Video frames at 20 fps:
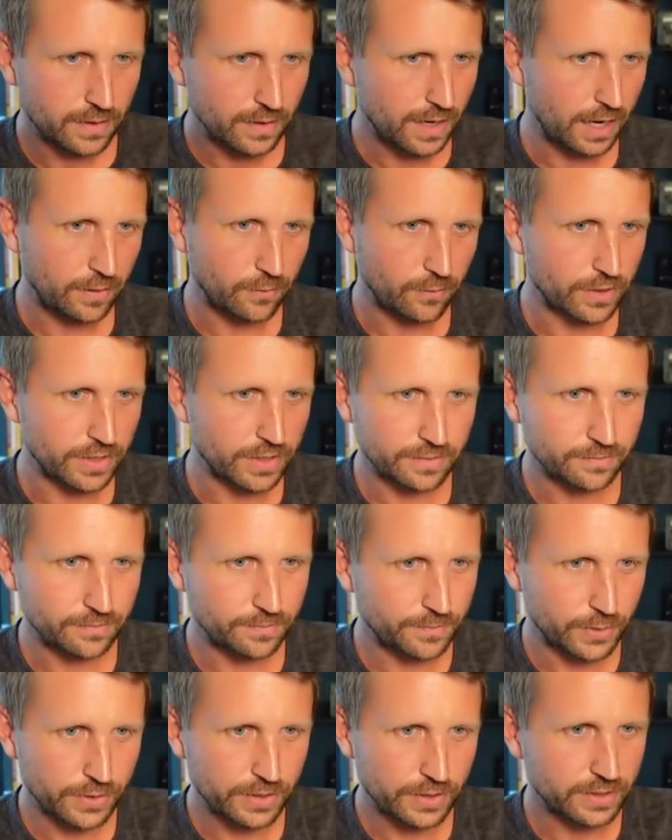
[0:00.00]
I want to
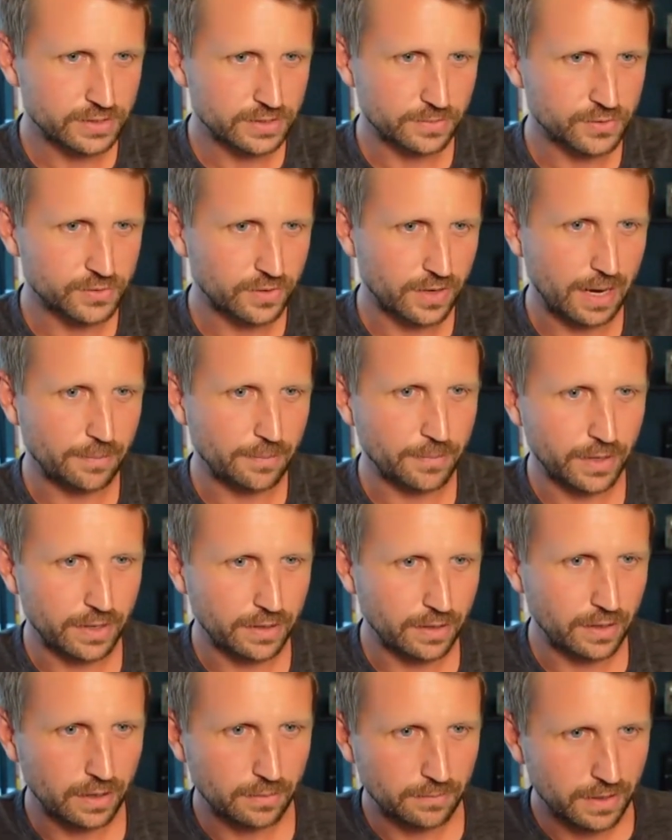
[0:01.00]
put a subscribe
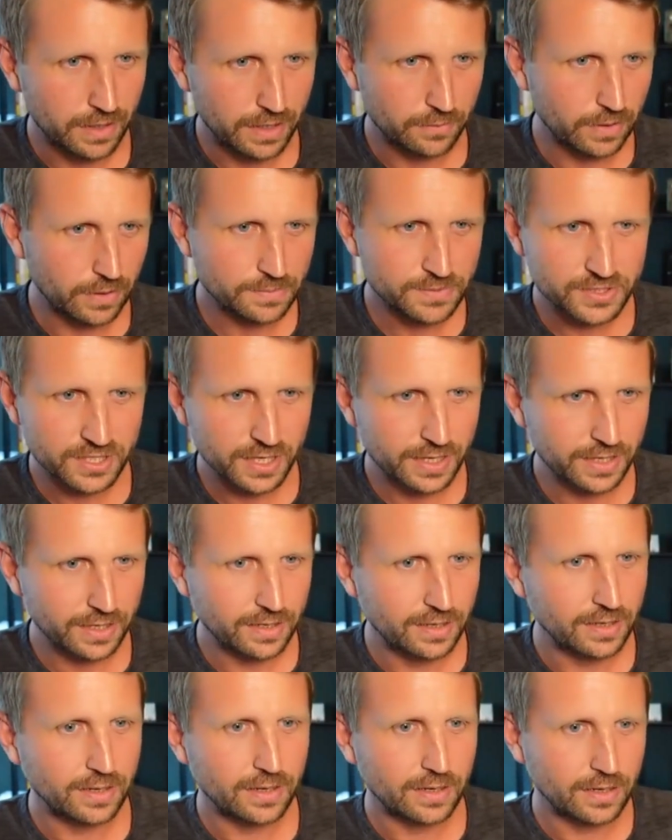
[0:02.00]
button on my website,
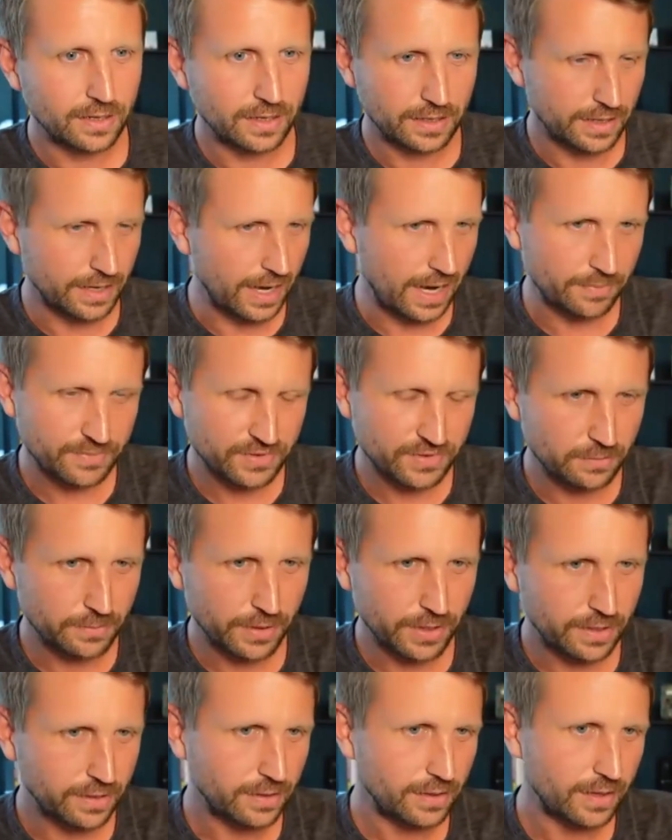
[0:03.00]
an opt-in
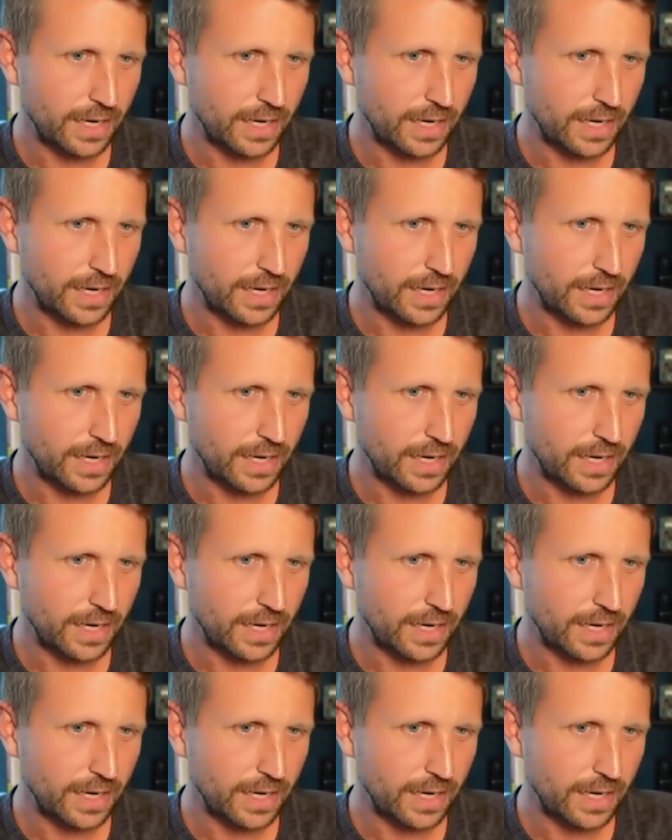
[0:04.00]
button.